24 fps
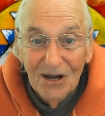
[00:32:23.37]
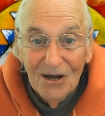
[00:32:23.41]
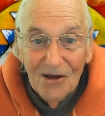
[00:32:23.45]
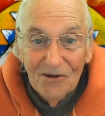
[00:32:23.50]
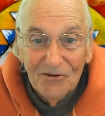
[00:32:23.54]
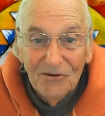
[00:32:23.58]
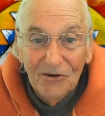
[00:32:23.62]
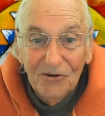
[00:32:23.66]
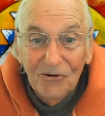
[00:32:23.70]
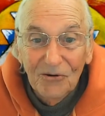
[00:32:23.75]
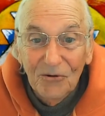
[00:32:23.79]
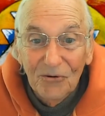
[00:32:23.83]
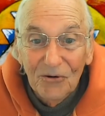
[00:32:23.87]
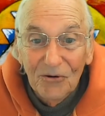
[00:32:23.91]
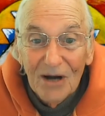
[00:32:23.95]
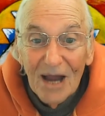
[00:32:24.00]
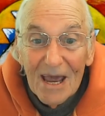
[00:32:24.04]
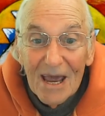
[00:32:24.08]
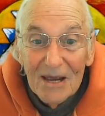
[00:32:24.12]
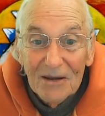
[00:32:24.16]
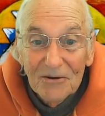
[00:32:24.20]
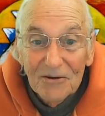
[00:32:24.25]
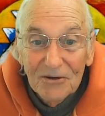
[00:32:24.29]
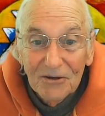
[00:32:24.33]
to
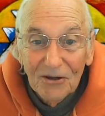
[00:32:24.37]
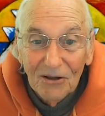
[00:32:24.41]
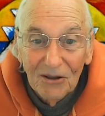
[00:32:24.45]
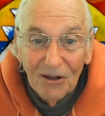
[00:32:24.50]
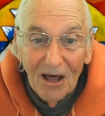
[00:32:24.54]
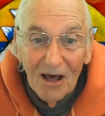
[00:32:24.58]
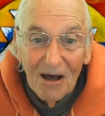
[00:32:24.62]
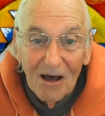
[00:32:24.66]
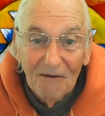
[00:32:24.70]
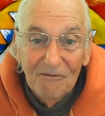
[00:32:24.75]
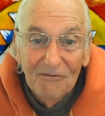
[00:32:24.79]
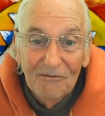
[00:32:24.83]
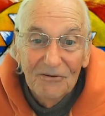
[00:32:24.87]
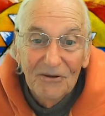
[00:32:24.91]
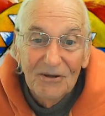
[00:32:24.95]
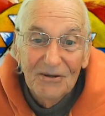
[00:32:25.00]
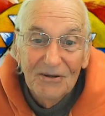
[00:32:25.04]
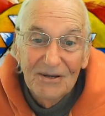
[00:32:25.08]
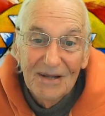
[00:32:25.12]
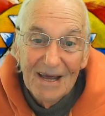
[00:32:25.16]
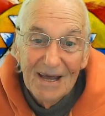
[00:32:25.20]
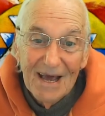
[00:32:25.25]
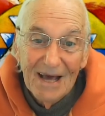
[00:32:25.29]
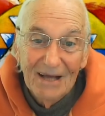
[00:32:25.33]
create, to love,
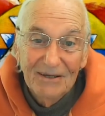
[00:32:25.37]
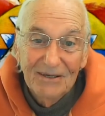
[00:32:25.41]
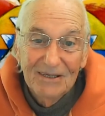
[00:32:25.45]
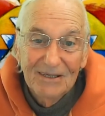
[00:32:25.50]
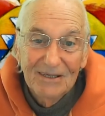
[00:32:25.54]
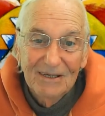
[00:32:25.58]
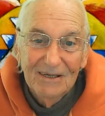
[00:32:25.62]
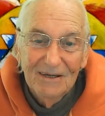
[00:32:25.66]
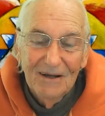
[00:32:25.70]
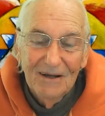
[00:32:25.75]
to dance,